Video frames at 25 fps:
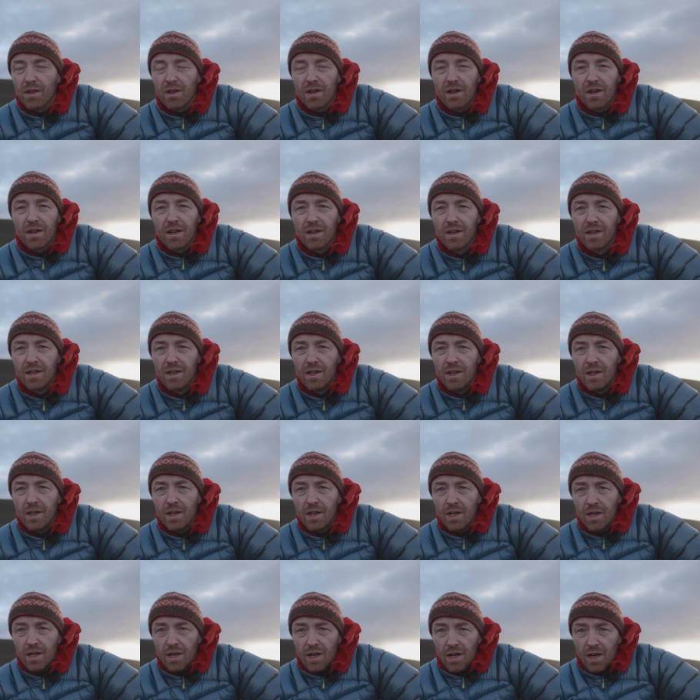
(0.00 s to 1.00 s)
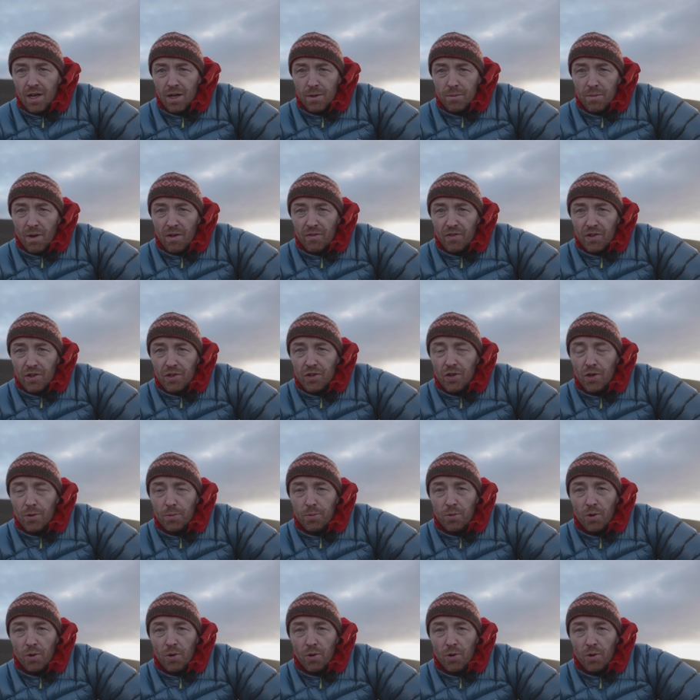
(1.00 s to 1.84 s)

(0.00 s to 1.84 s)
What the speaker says: the Mavic 2